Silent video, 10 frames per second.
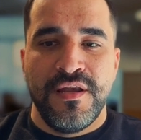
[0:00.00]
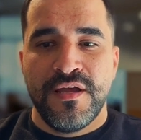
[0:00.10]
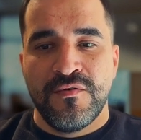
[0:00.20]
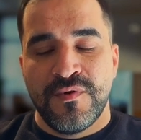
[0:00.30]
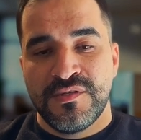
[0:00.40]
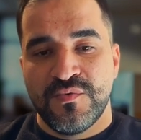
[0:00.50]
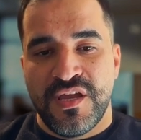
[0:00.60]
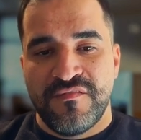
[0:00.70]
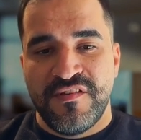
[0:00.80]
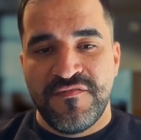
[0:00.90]
Now, once we
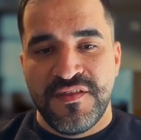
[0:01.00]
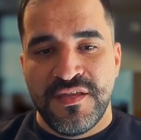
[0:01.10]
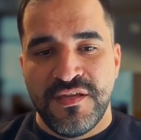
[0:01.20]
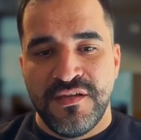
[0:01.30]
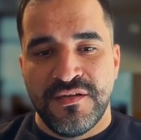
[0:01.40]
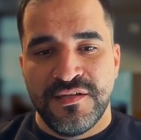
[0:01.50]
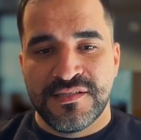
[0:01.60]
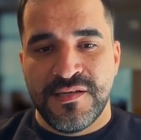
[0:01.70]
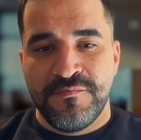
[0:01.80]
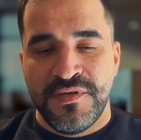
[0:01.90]
have everything, click
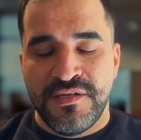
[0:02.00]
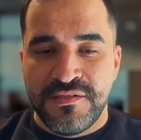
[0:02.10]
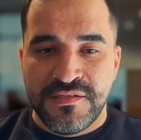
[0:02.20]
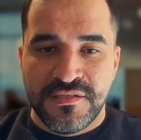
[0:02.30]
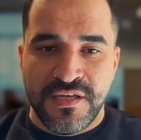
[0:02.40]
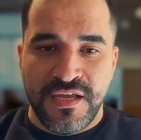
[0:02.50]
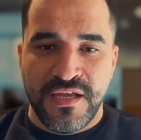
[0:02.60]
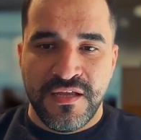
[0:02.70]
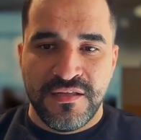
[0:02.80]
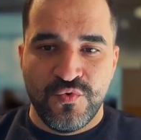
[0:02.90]
submit
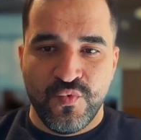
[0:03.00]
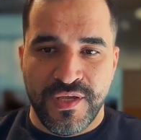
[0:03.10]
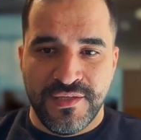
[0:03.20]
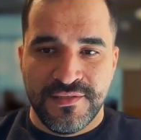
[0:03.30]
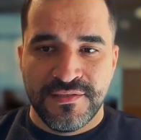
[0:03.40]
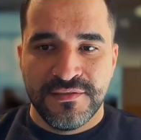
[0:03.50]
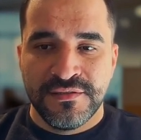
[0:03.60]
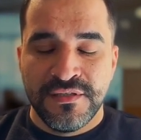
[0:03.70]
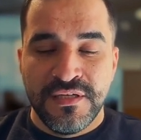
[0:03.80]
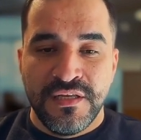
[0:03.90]
and wait.
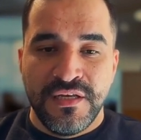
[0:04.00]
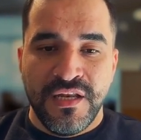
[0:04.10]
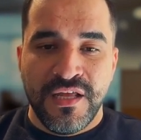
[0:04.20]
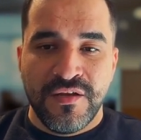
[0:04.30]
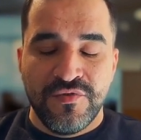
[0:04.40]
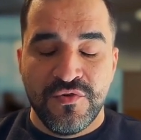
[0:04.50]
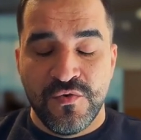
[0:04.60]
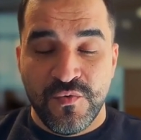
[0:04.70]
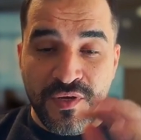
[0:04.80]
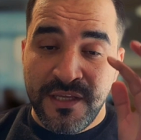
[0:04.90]
Now you
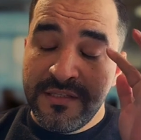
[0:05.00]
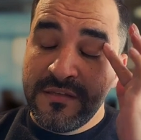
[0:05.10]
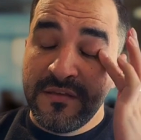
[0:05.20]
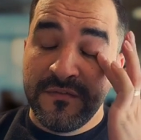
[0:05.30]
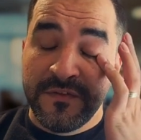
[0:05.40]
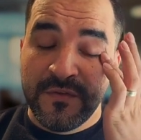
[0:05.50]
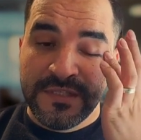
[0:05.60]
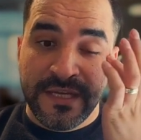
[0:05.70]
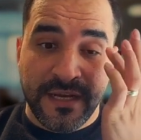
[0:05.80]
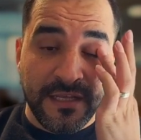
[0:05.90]
will wait a few
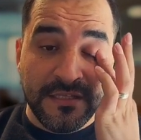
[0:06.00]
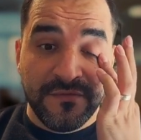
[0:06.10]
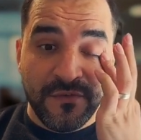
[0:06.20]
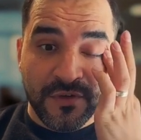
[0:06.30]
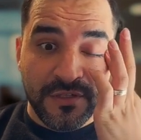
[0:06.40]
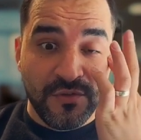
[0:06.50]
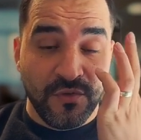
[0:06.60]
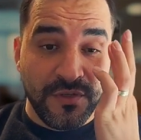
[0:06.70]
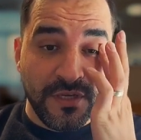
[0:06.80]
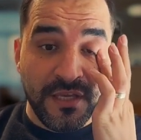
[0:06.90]
seconds for it
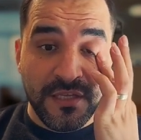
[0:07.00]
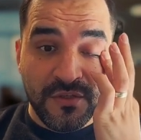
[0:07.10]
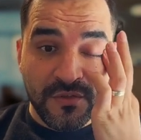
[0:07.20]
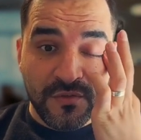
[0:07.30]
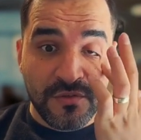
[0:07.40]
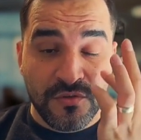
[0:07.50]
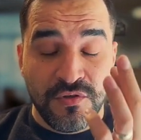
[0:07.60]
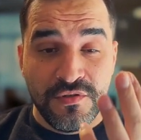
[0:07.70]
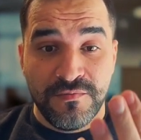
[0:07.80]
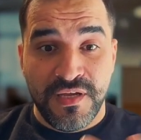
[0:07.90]
to create your
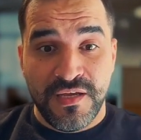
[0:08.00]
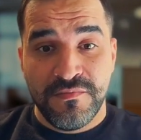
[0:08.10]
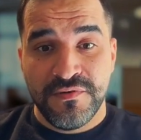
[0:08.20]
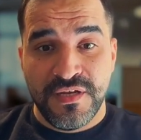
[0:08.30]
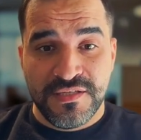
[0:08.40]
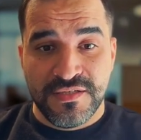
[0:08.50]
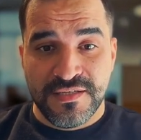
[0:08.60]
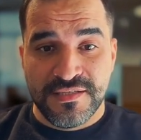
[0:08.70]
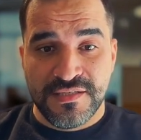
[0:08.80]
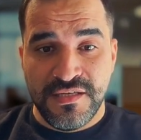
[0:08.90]
roadmap. As you
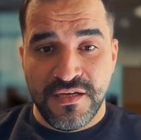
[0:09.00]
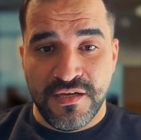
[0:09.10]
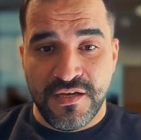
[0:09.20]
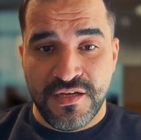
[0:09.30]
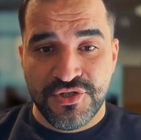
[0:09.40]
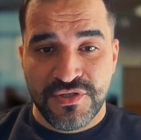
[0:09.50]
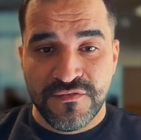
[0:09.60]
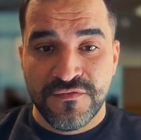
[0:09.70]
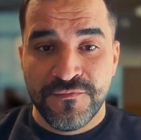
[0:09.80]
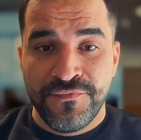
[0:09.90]
can see, hi
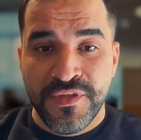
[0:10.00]
Ashraf.